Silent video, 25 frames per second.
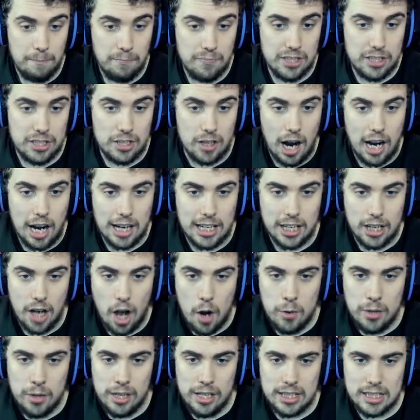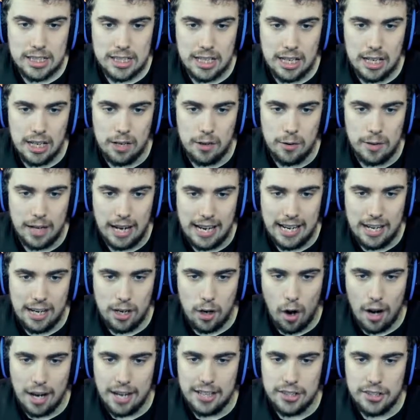So I can only assume he
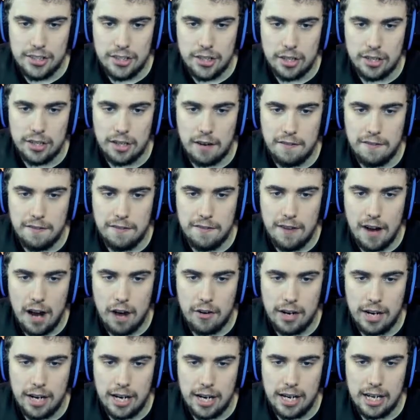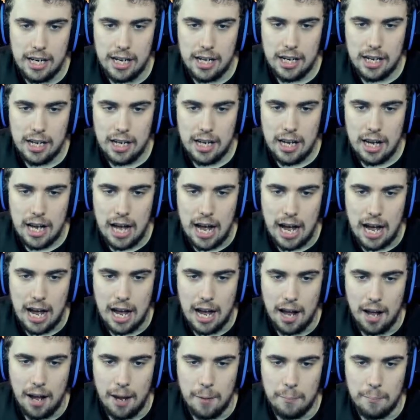got injured very
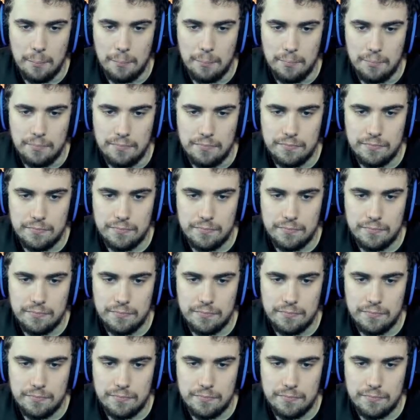before